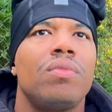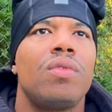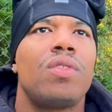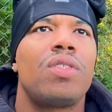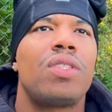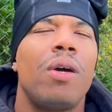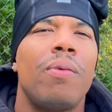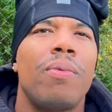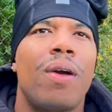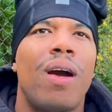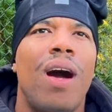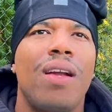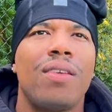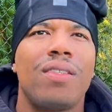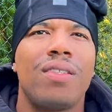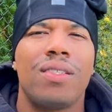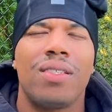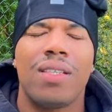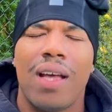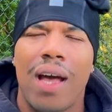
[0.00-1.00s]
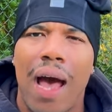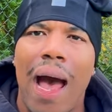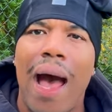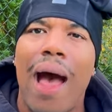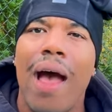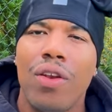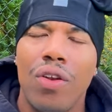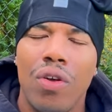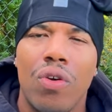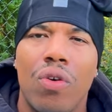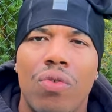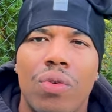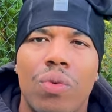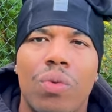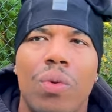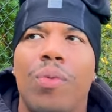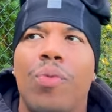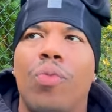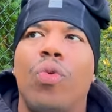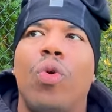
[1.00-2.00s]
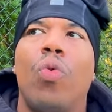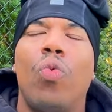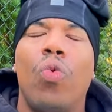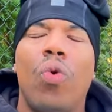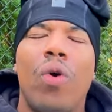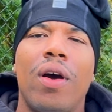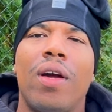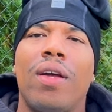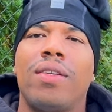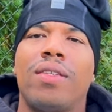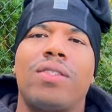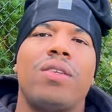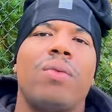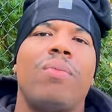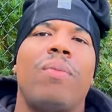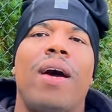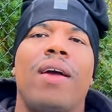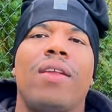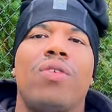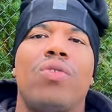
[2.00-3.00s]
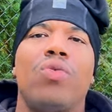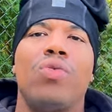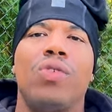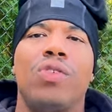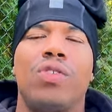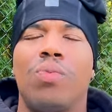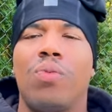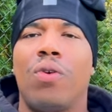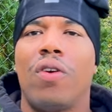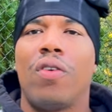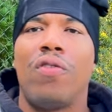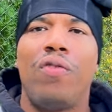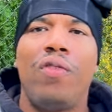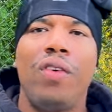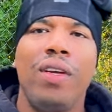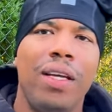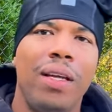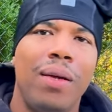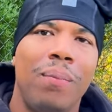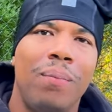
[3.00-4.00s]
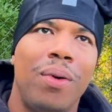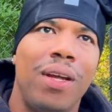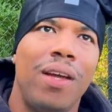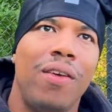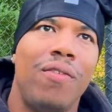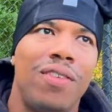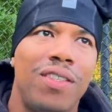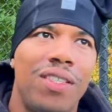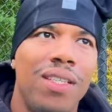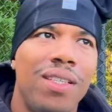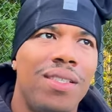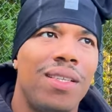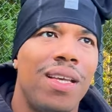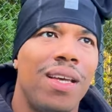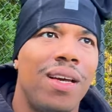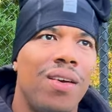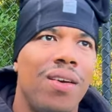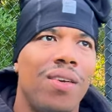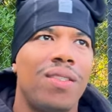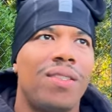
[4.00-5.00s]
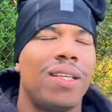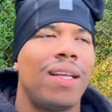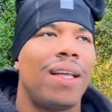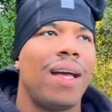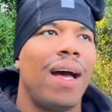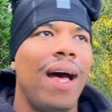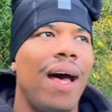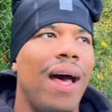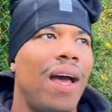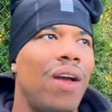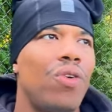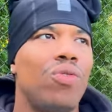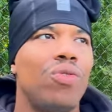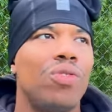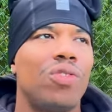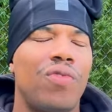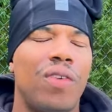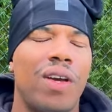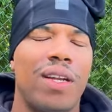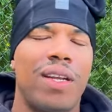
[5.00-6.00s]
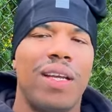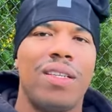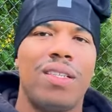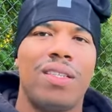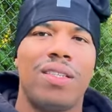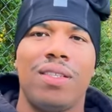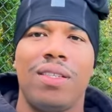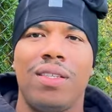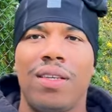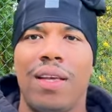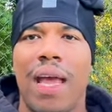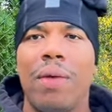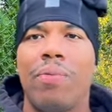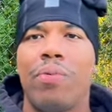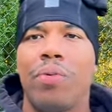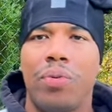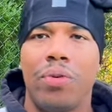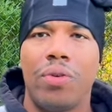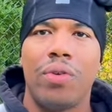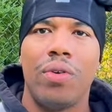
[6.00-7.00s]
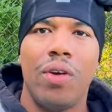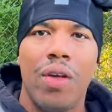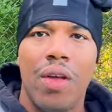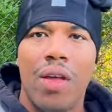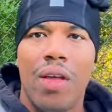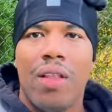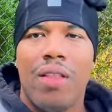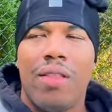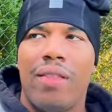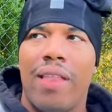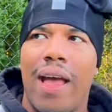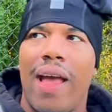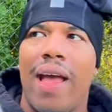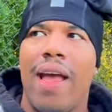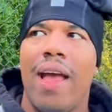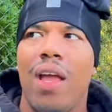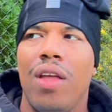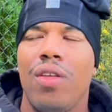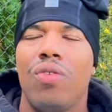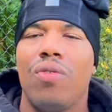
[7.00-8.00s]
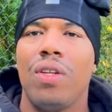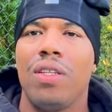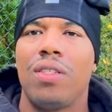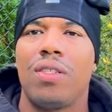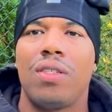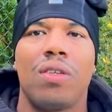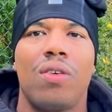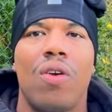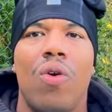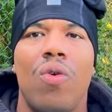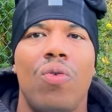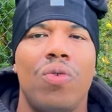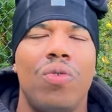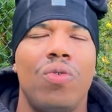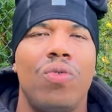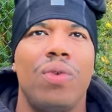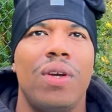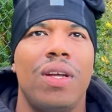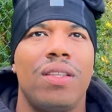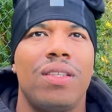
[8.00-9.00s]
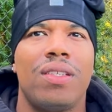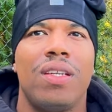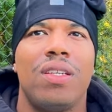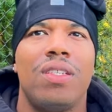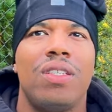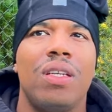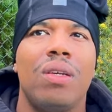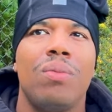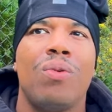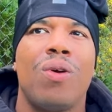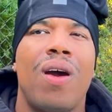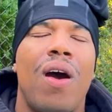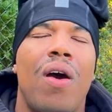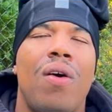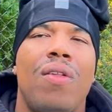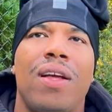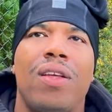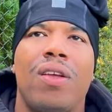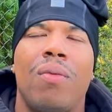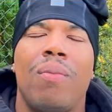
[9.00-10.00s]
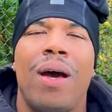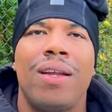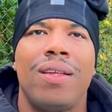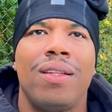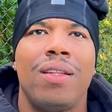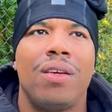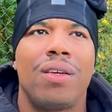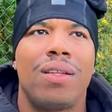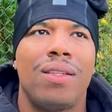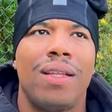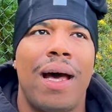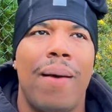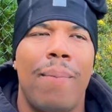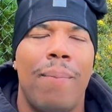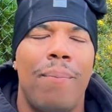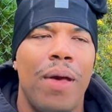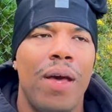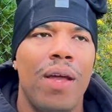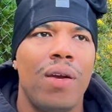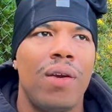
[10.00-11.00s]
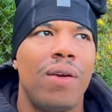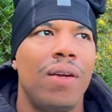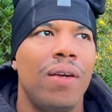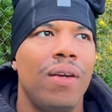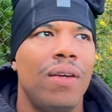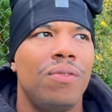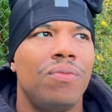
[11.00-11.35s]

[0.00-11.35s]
subconsciously I know the woman will want somebody who is more fit, but if she tells the guy who's financially capable that hey, you need to go into the gym or I'll like your body look a lot better,